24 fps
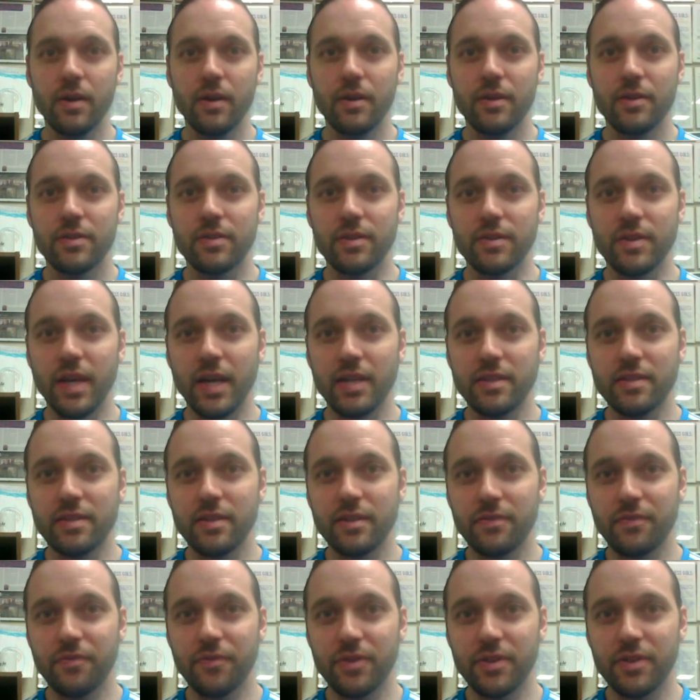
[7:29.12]
So that's
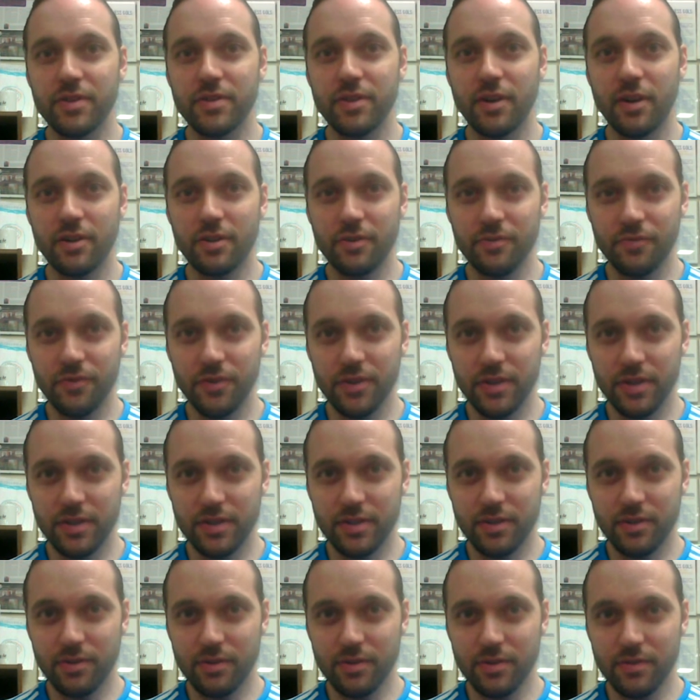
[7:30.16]
it for the Soccer Fitness
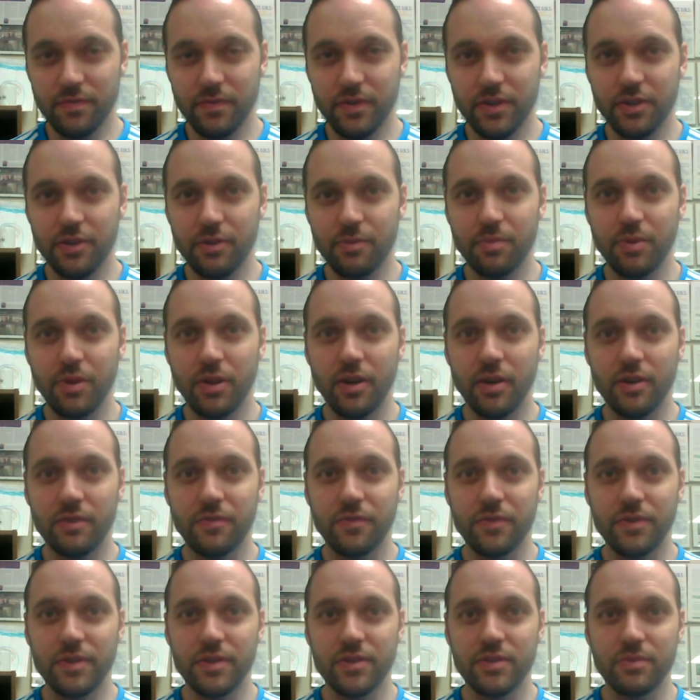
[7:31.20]
Goals video blog
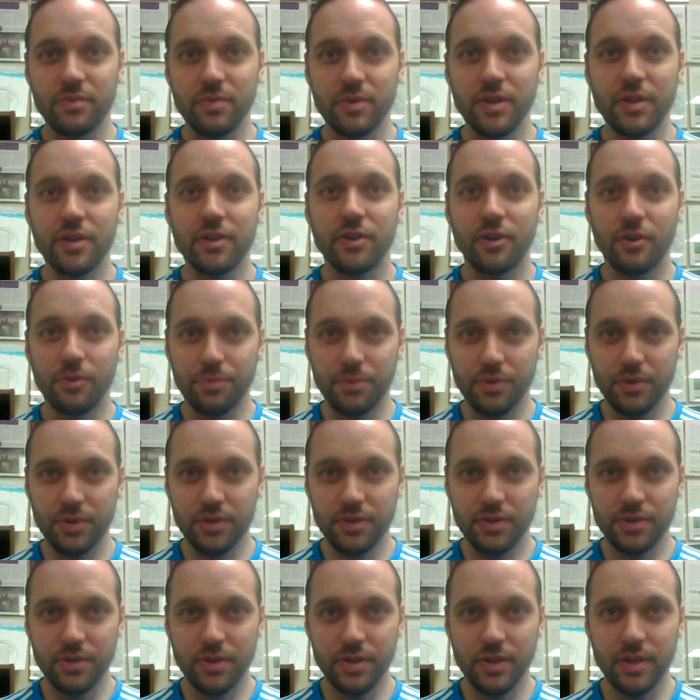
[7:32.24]
for this week. Hope you
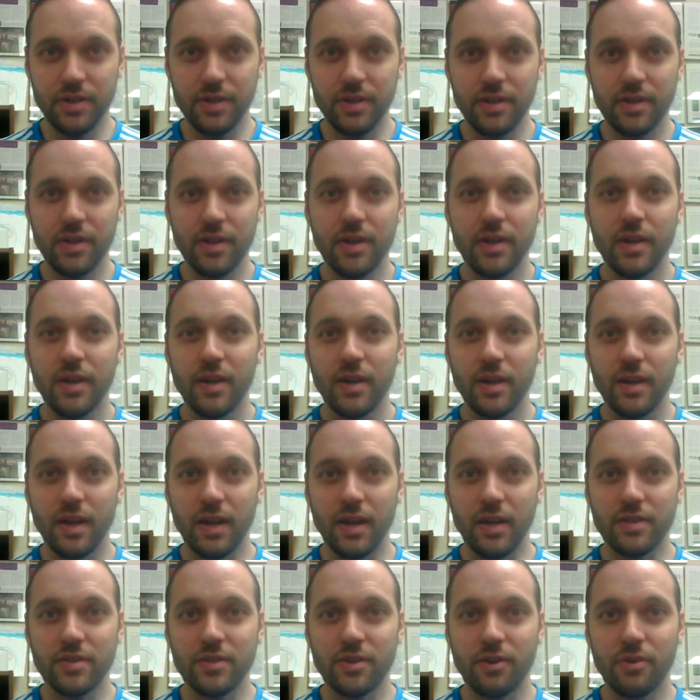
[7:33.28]
enjoyed it.
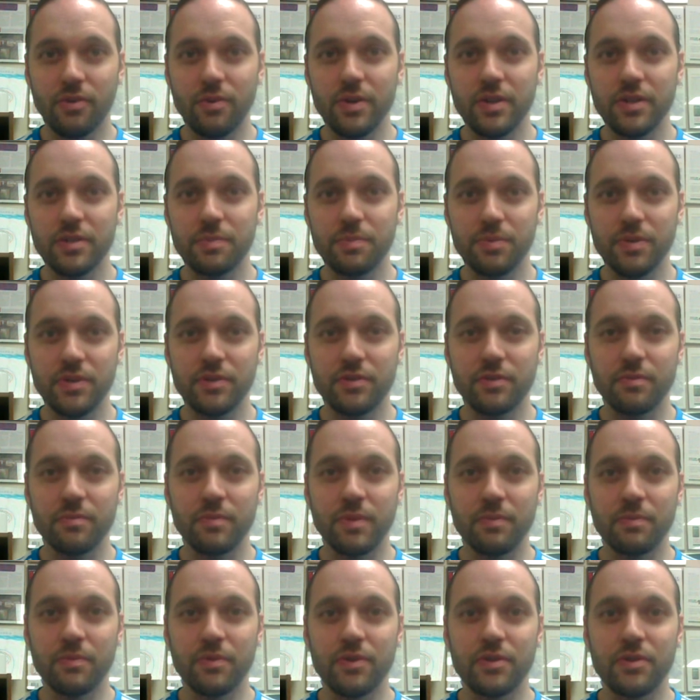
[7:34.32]
As always, please
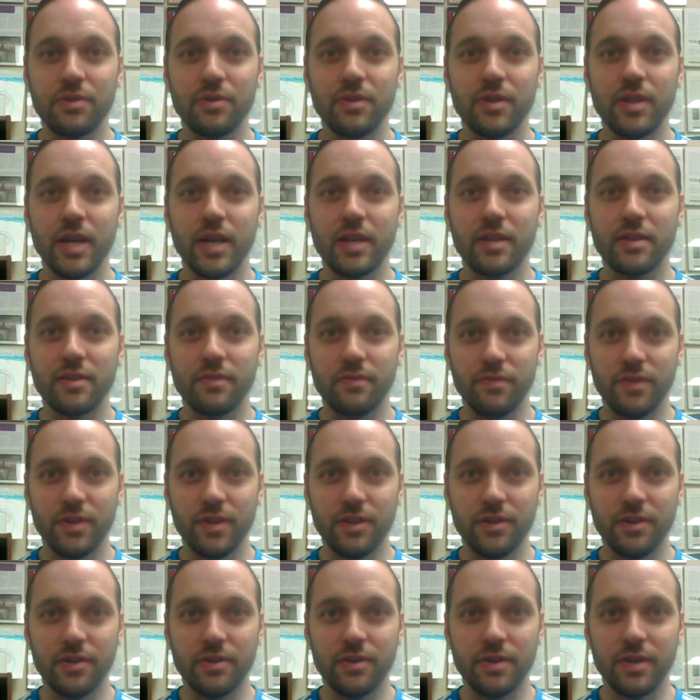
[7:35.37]
remember to like the
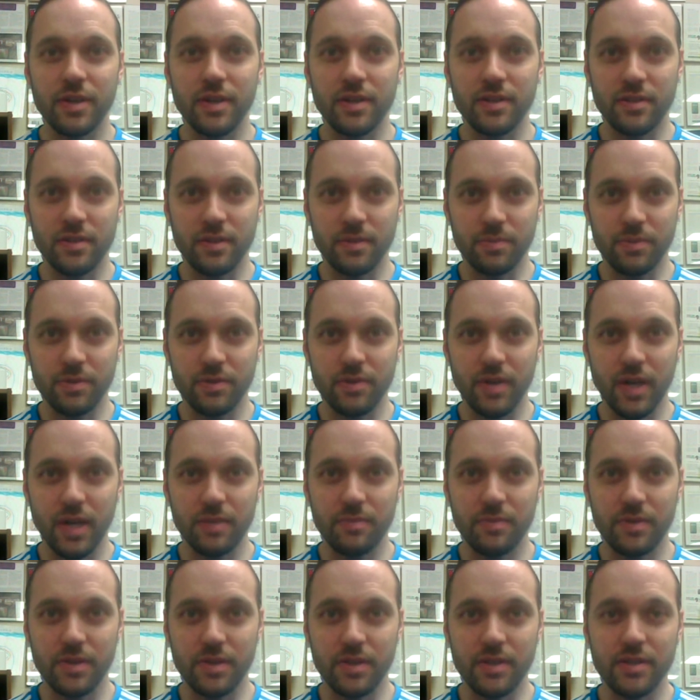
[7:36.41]
video and
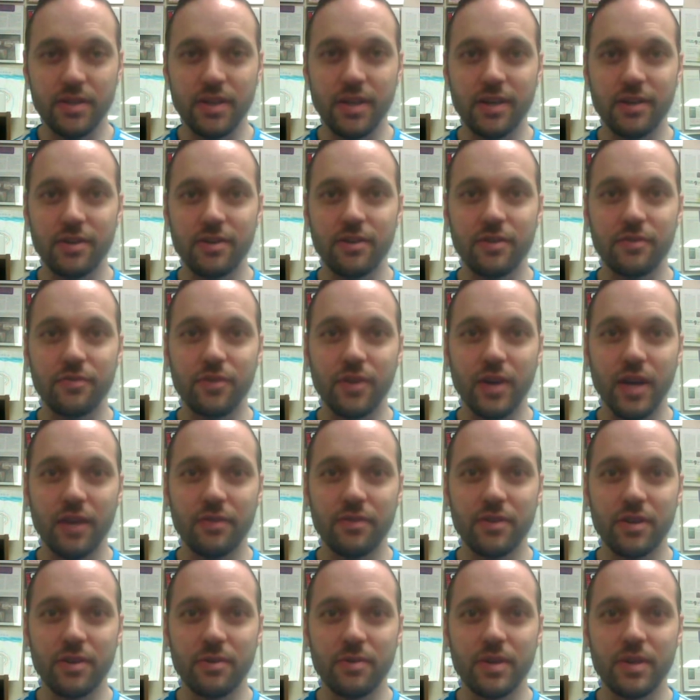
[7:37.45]
subscribe to the channel if you
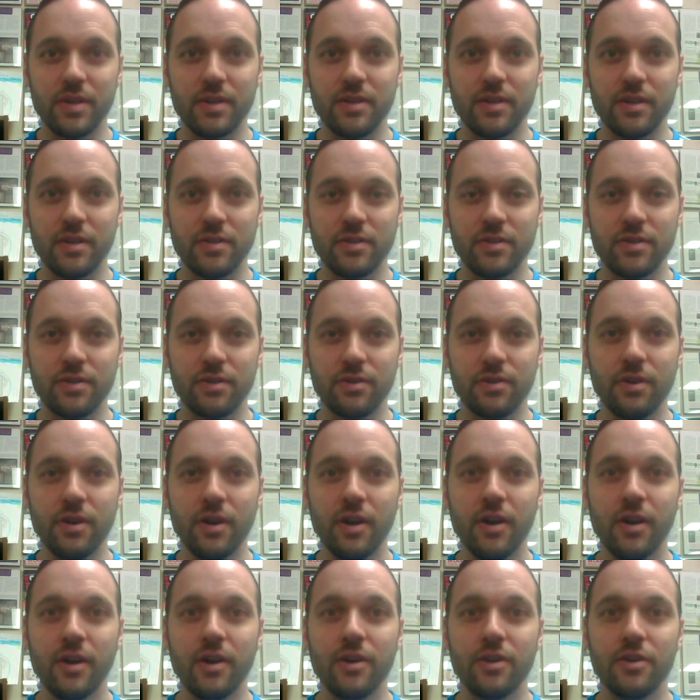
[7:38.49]
haven't already done so.
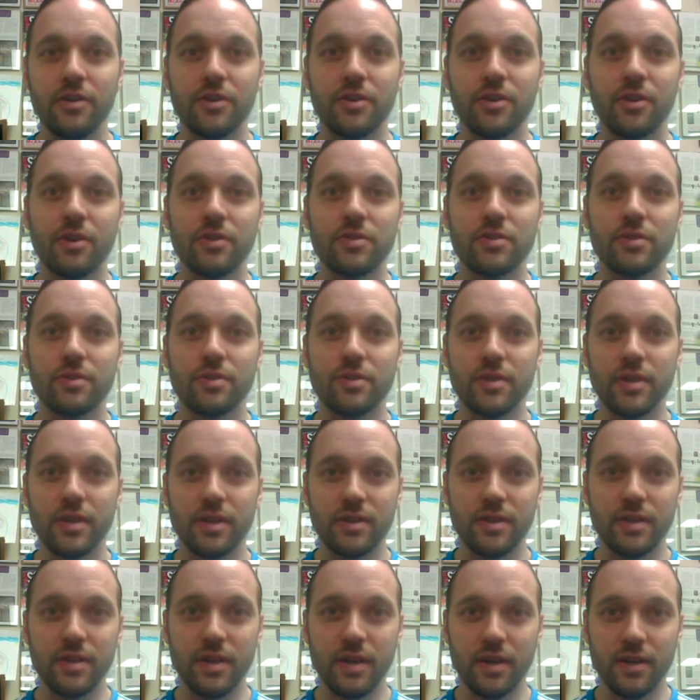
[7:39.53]
You can also
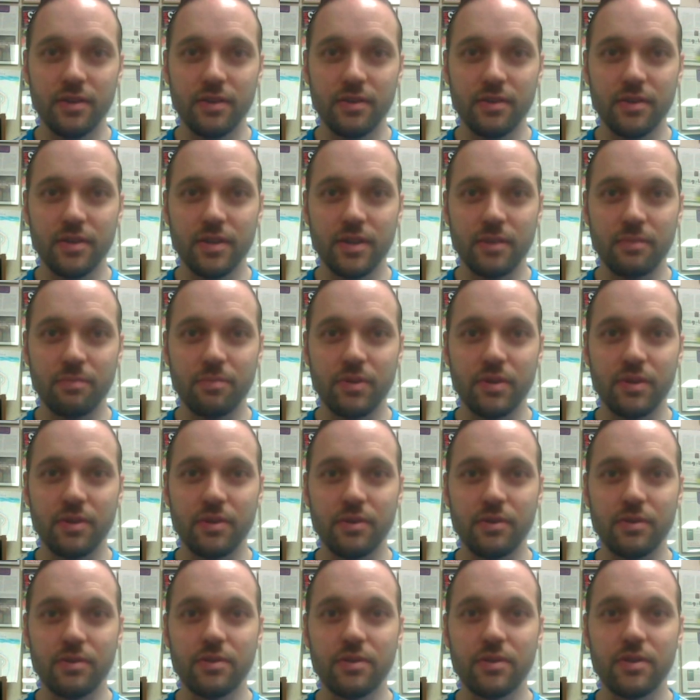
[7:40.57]
click the other link
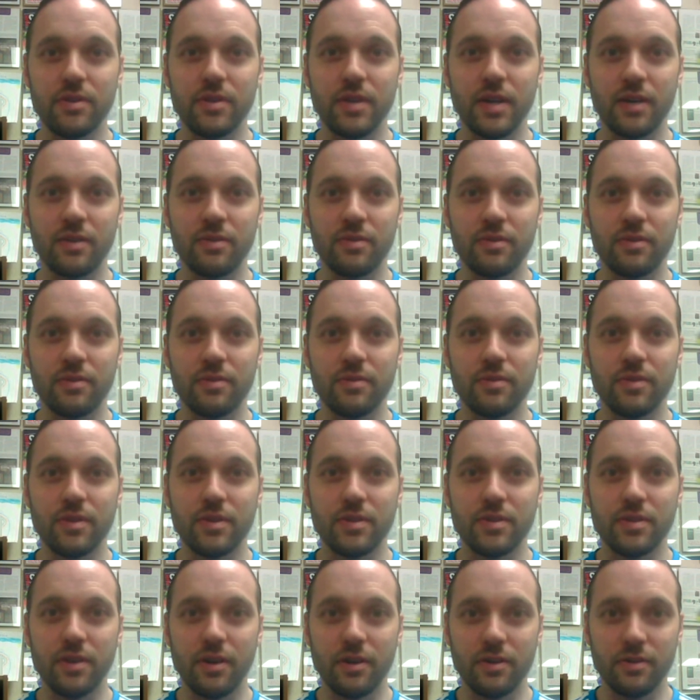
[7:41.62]
below to download the
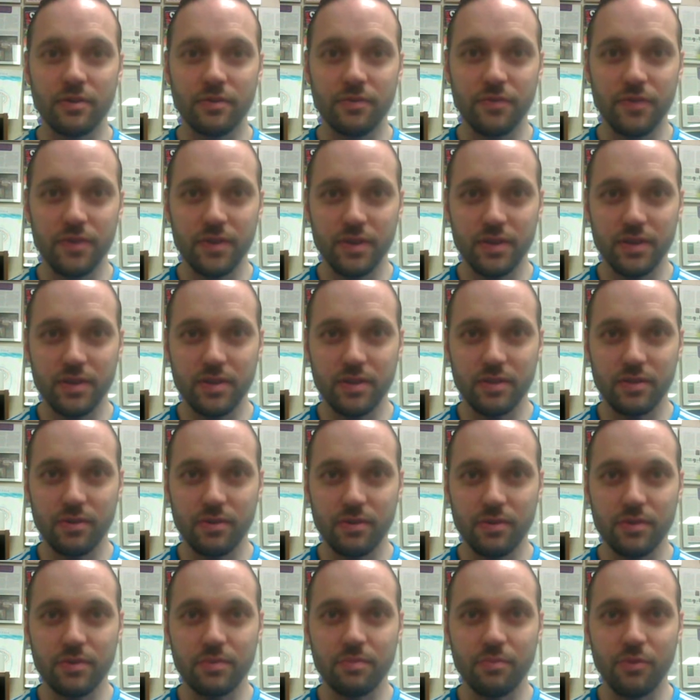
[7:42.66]
Soccer Fitness
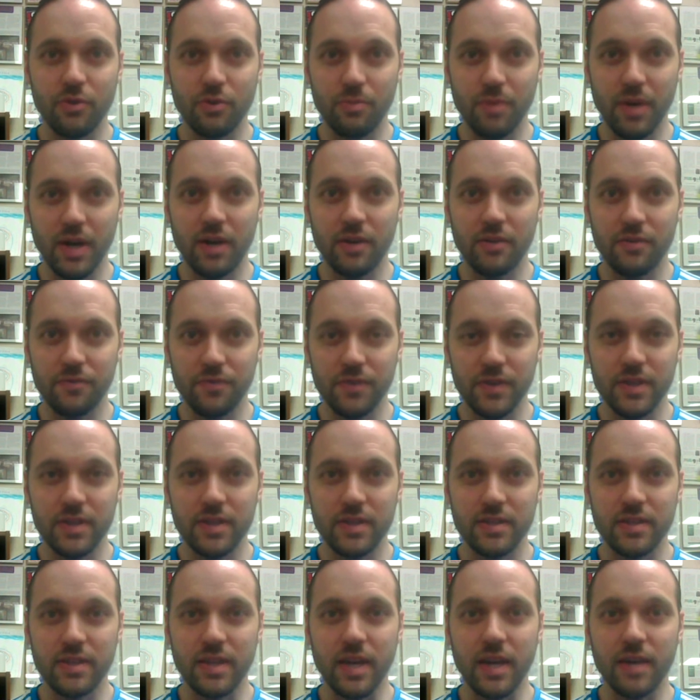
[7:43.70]
Goals mobile
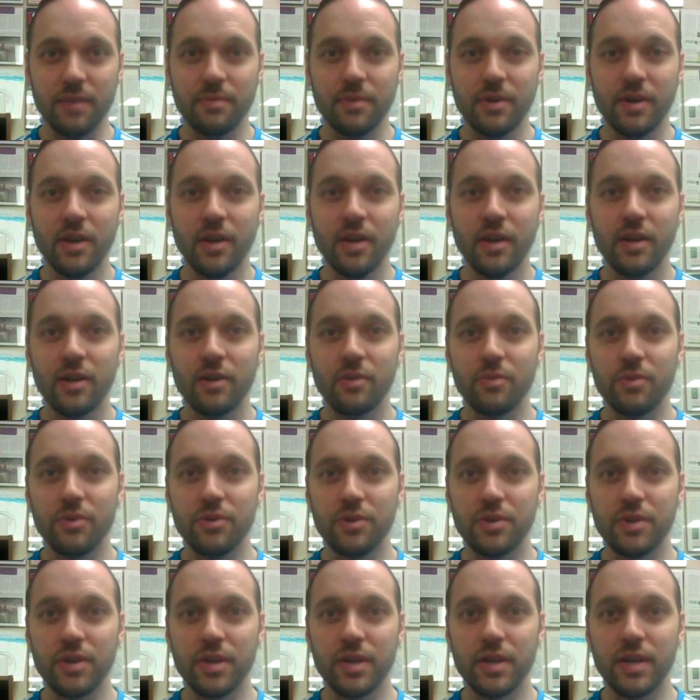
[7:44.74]
fitness app, where
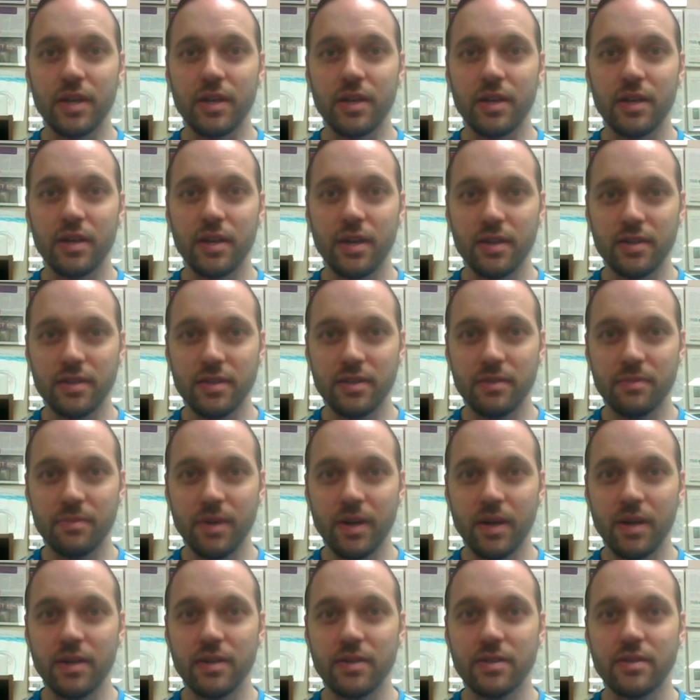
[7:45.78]
you can get
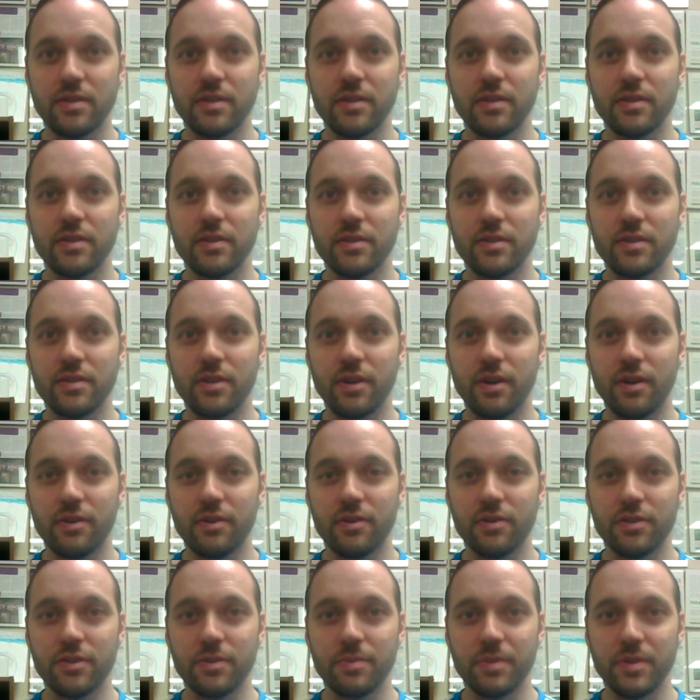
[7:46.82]
customized,
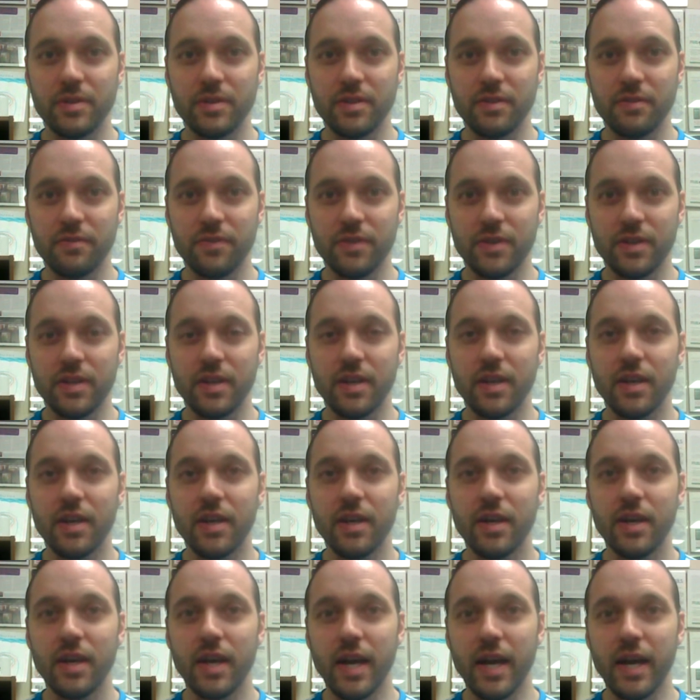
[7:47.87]
soccer-specific,
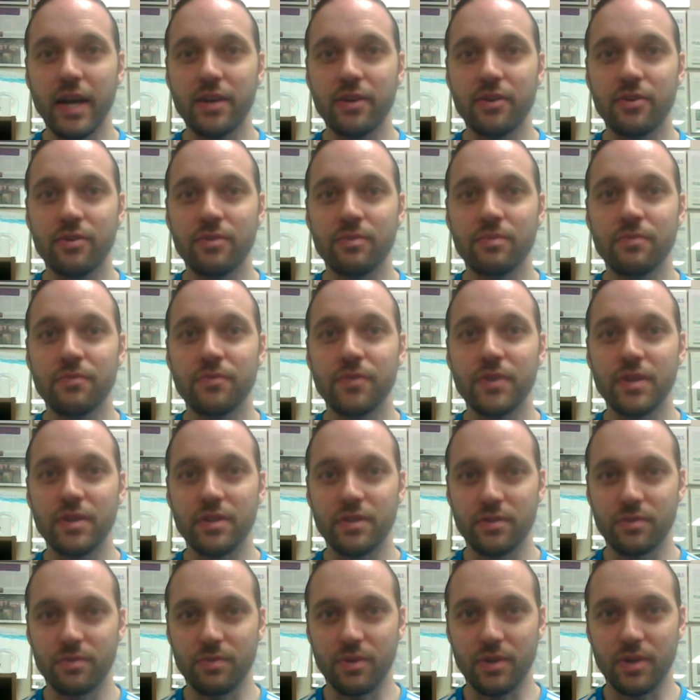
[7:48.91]
at-home
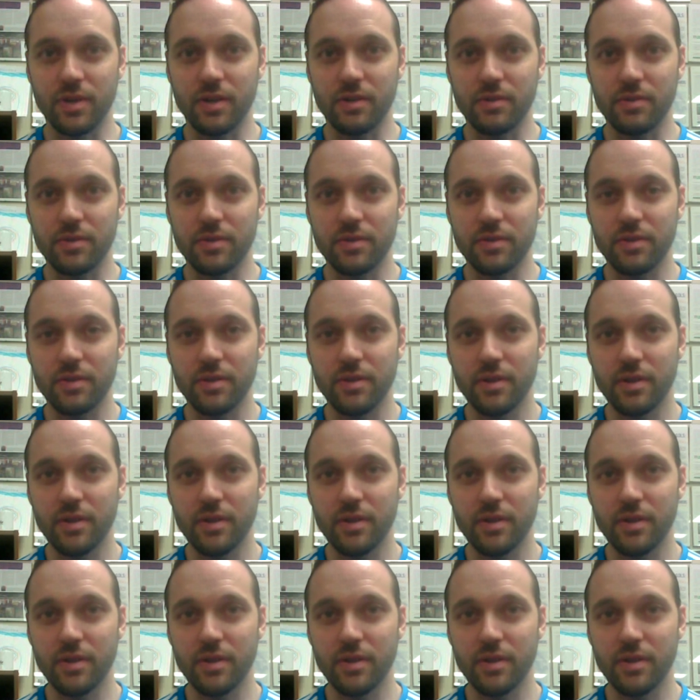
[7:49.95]
fitness workouts.